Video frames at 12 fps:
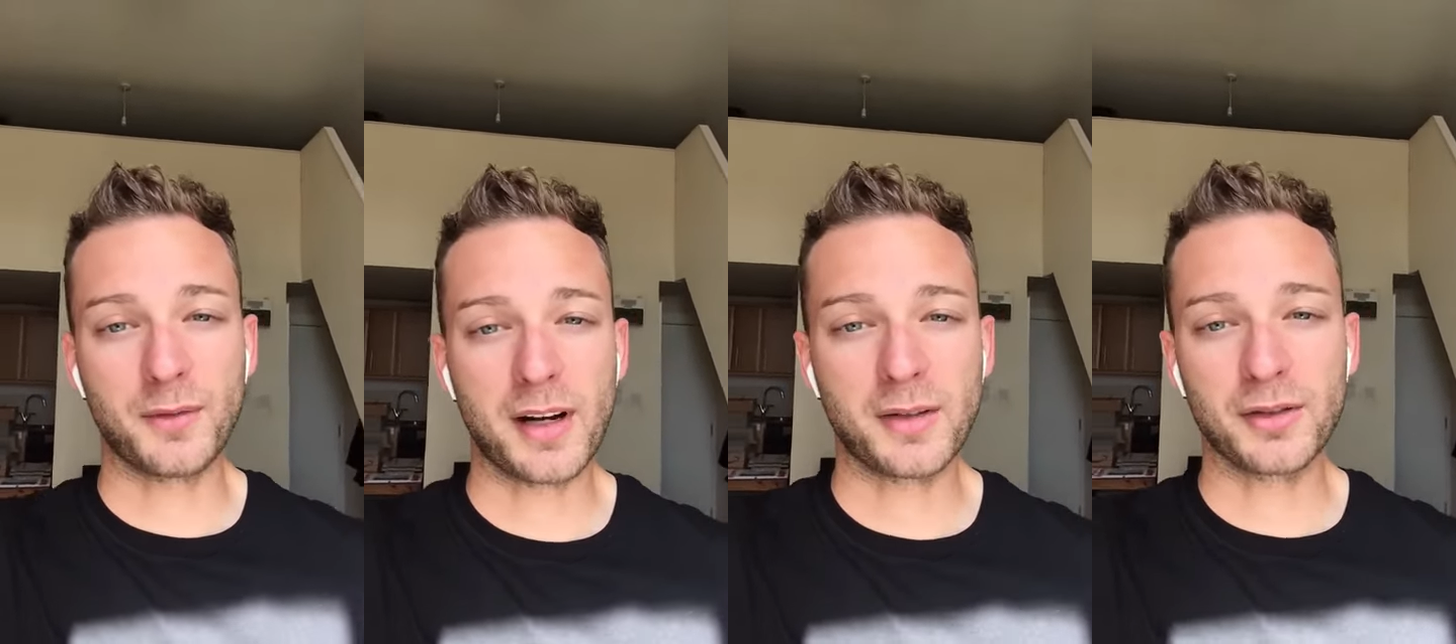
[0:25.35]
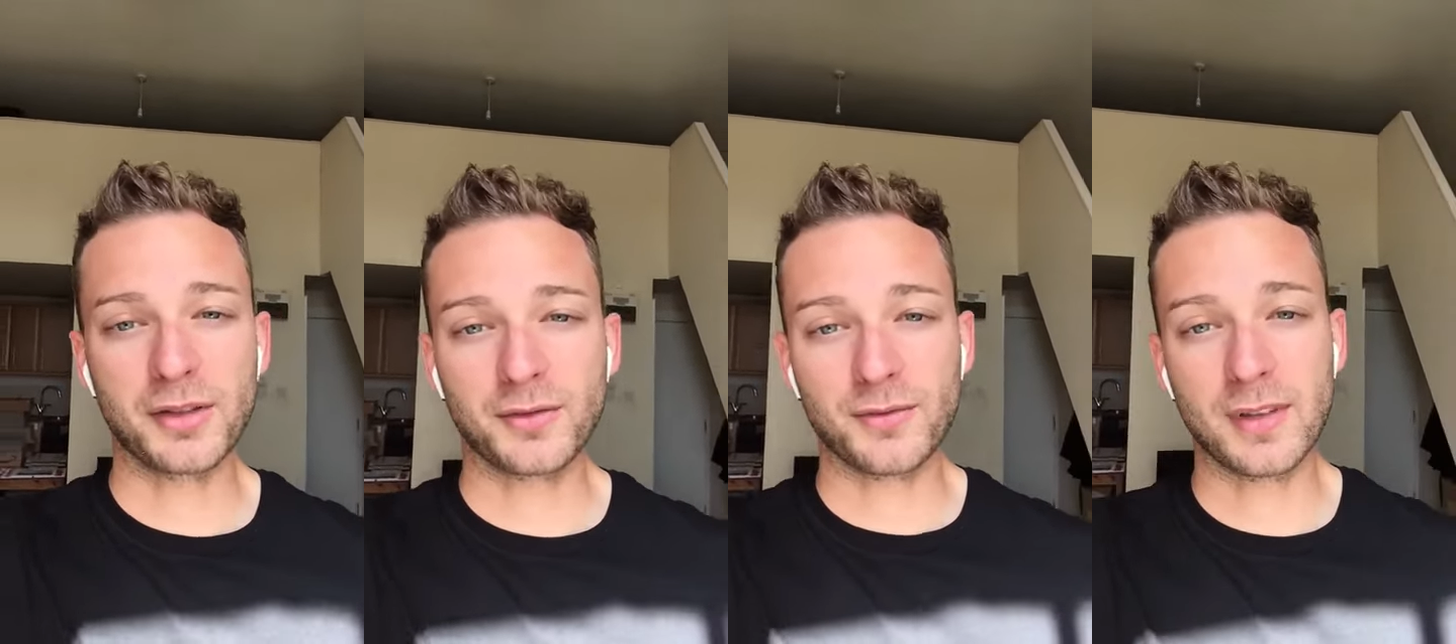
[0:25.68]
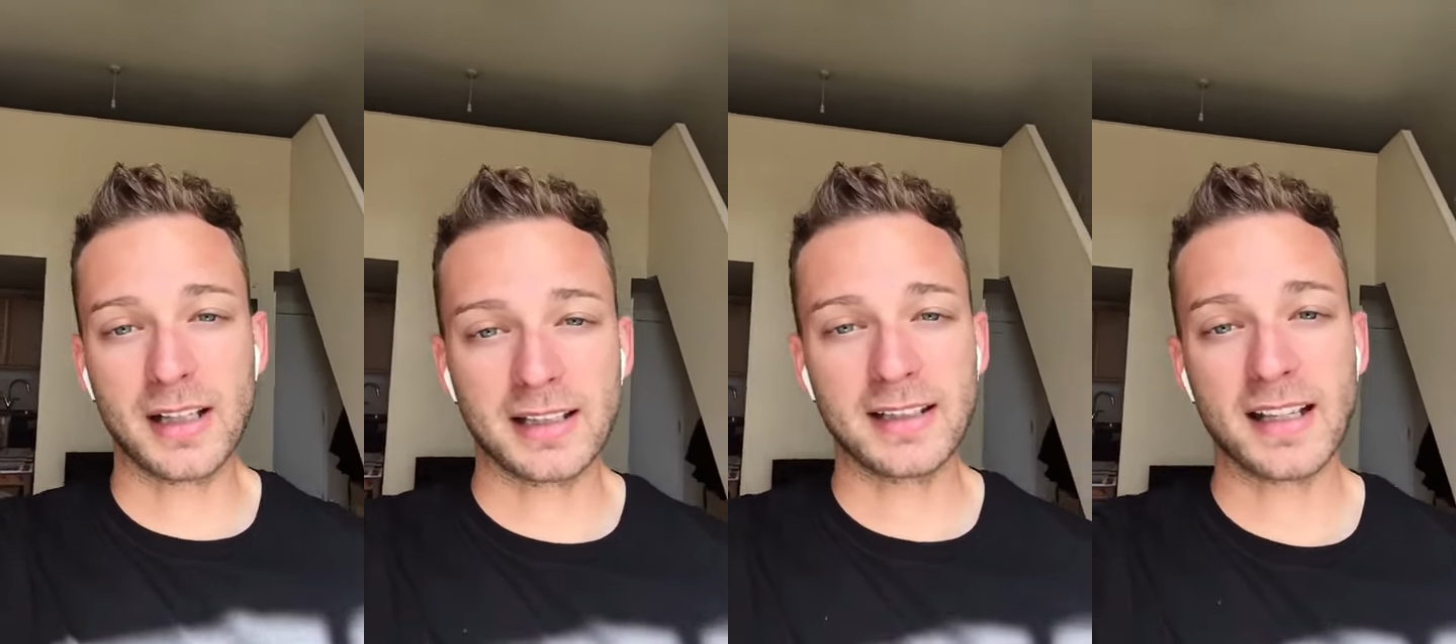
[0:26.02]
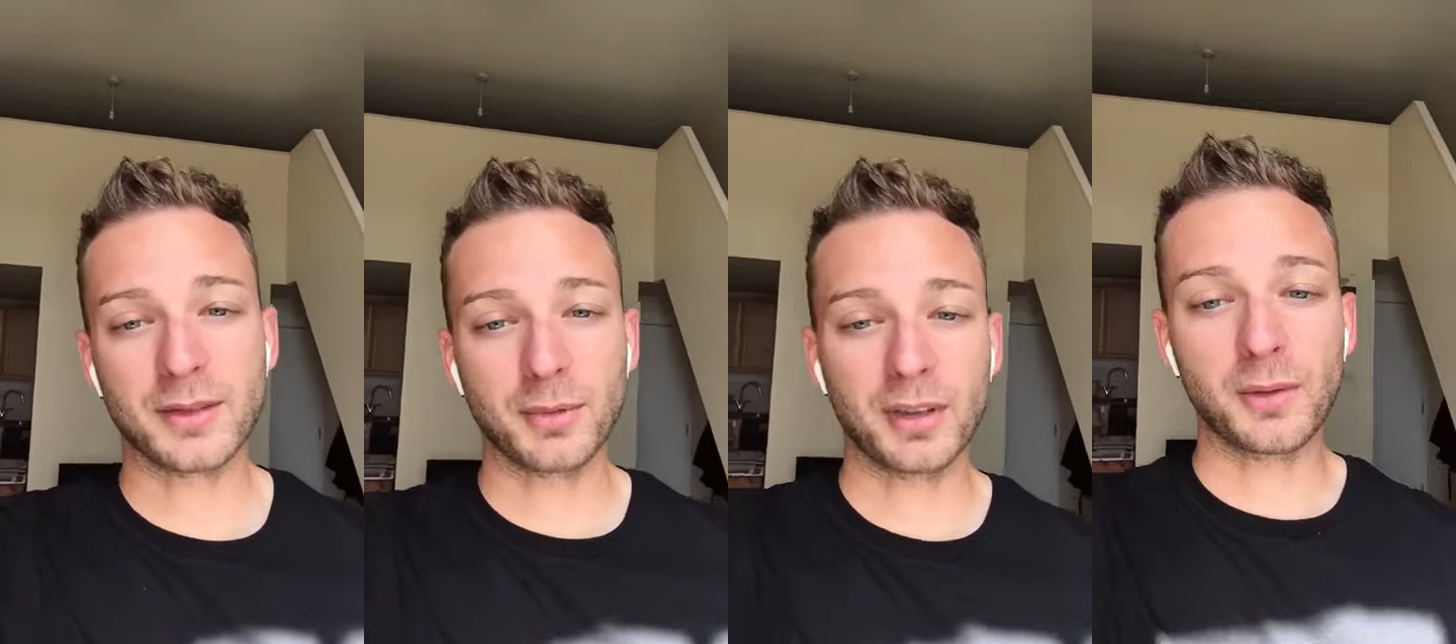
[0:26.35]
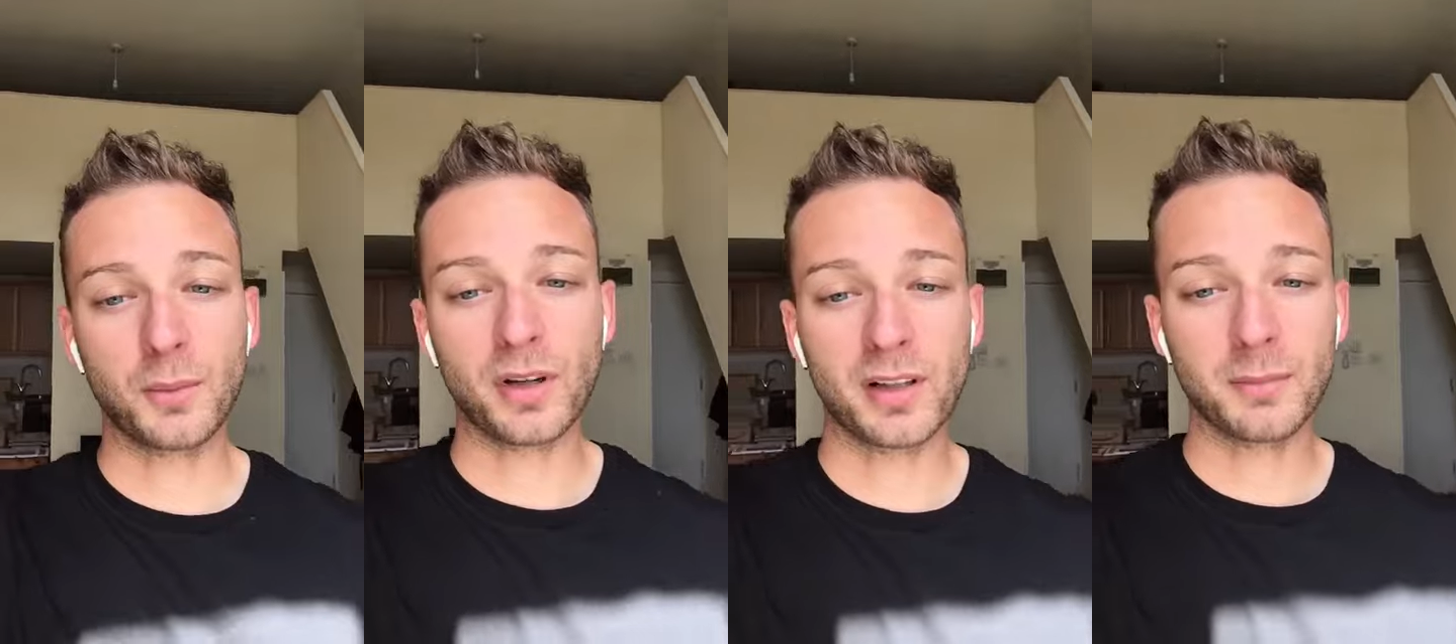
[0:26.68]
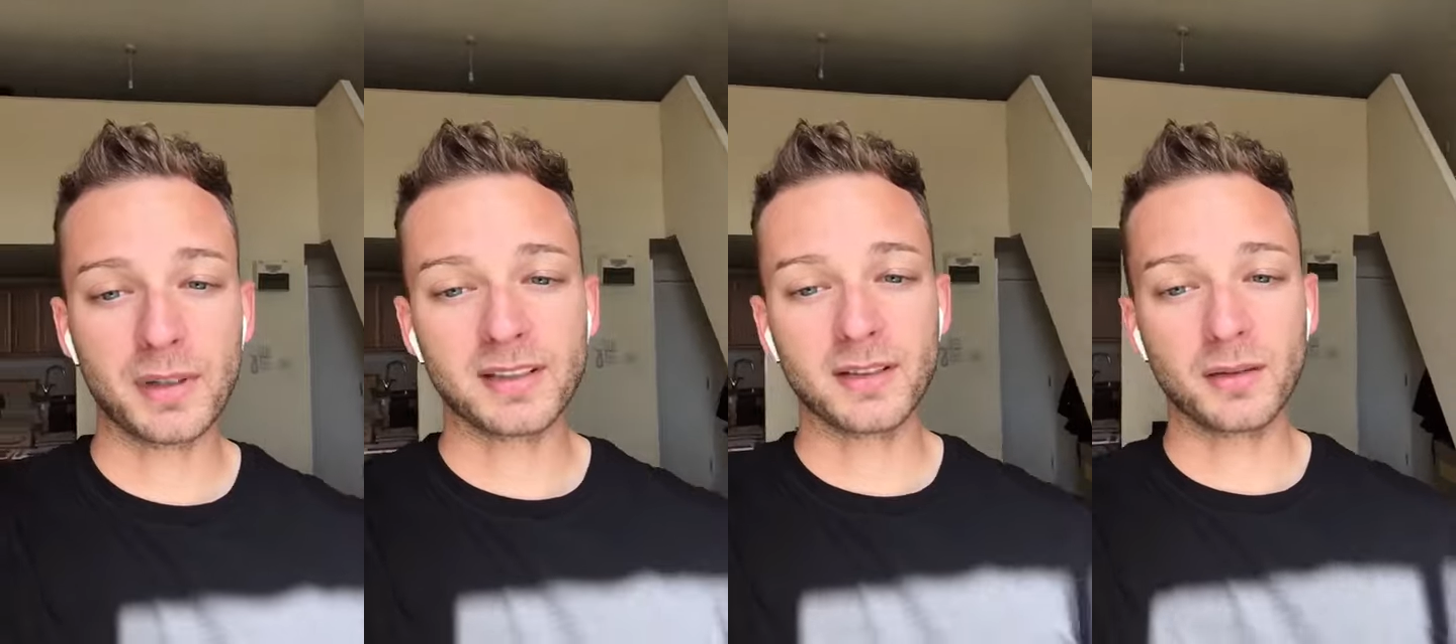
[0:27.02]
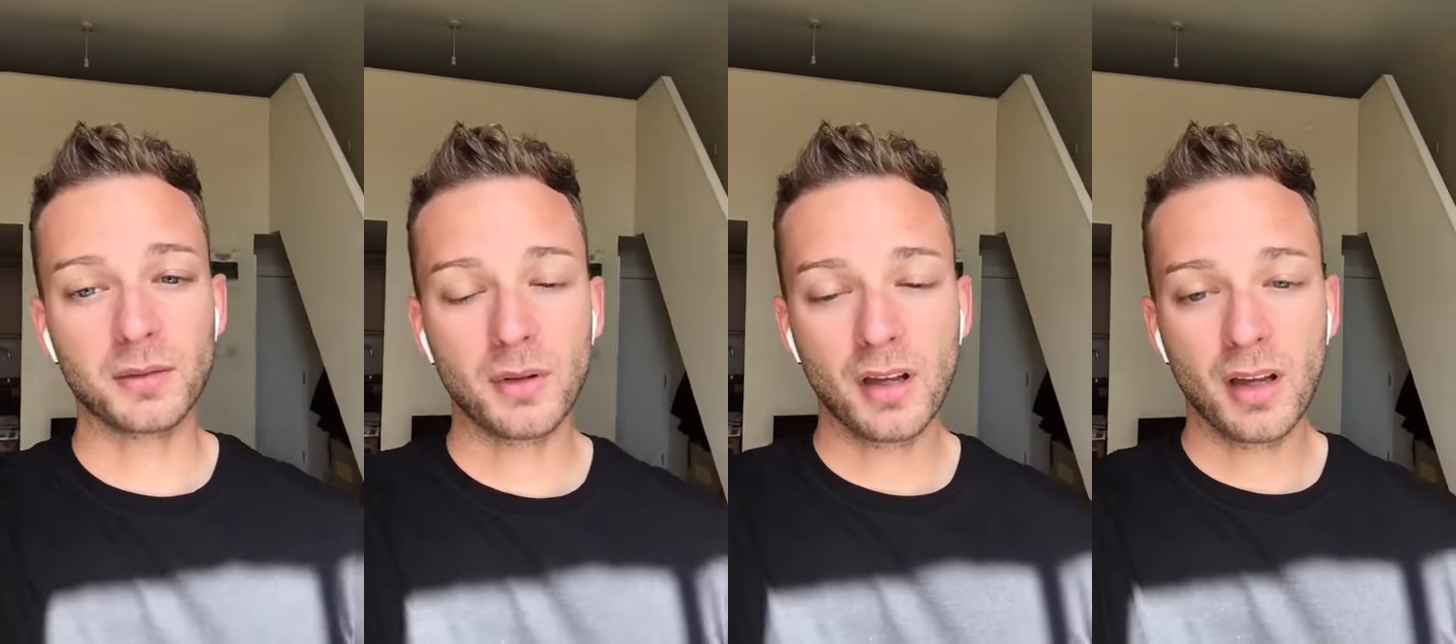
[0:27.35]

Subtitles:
friend just really desperately wanted me to